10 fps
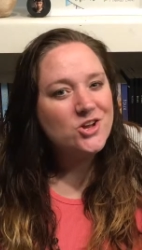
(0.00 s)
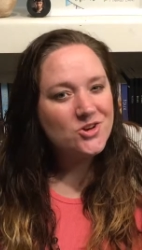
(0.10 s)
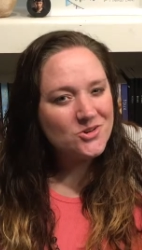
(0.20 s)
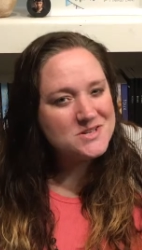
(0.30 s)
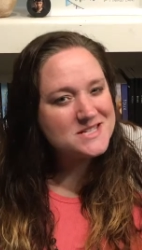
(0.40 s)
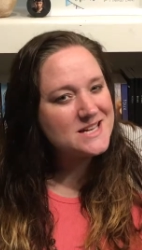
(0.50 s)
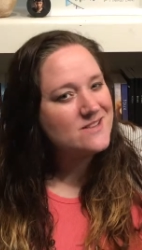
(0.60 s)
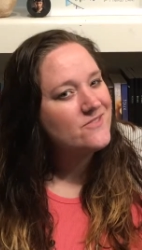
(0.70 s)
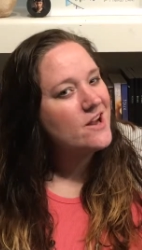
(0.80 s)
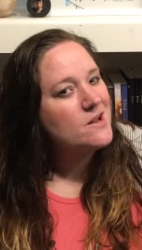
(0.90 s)
You don't see
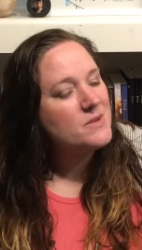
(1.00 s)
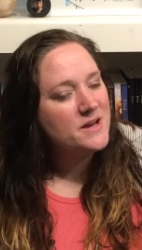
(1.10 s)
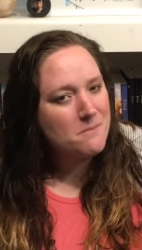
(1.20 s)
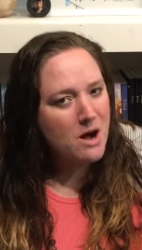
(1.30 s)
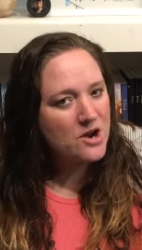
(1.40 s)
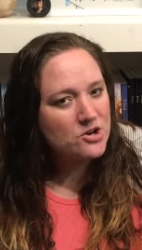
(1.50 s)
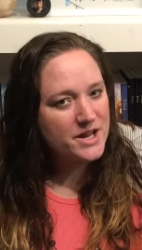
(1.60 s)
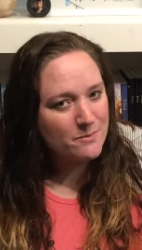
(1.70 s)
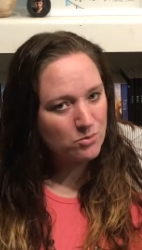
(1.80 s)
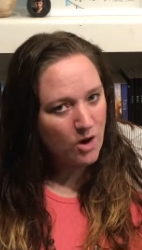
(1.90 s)
very many modern
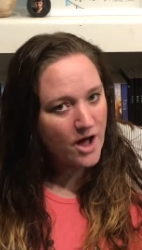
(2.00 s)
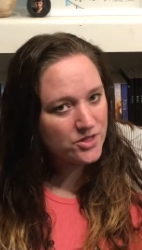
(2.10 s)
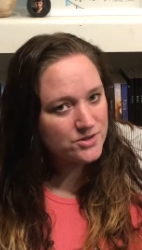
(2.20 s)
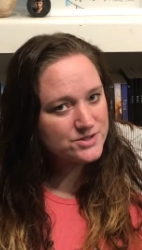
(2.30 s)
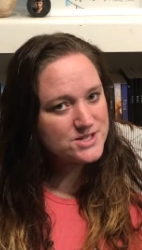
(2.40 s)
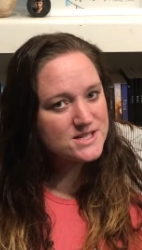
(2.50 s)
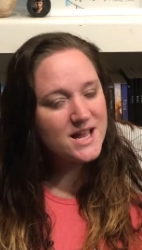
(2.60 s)
day brothels